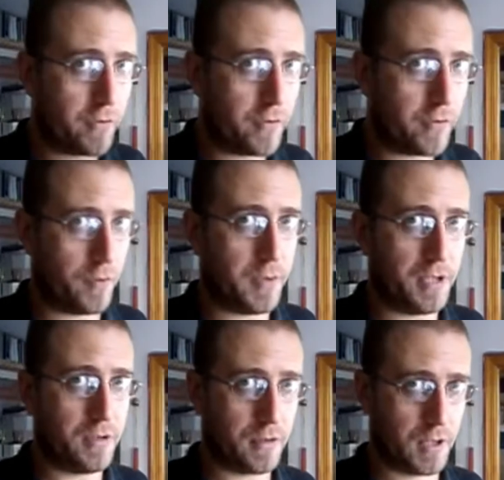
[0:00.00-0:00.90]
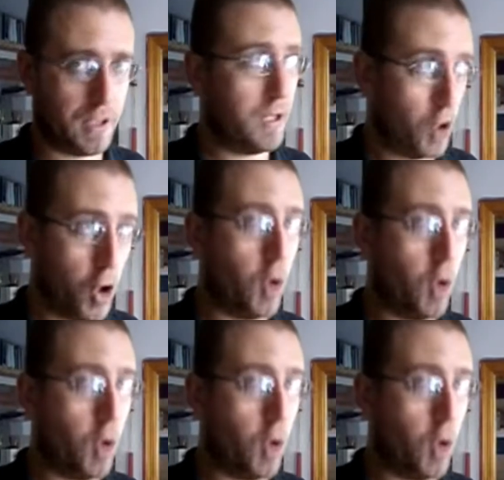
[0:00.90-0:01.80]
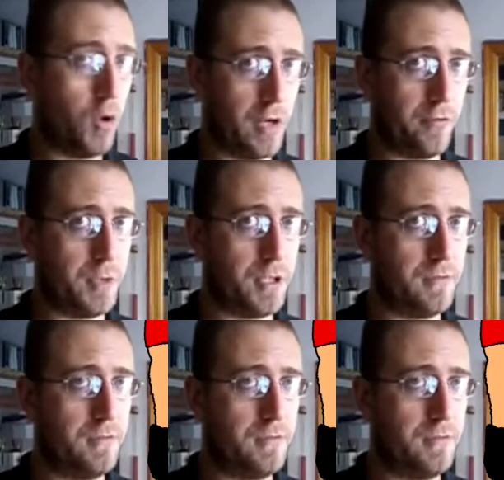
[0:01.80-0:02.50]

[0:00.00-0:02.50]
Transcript: No government, okay? No government.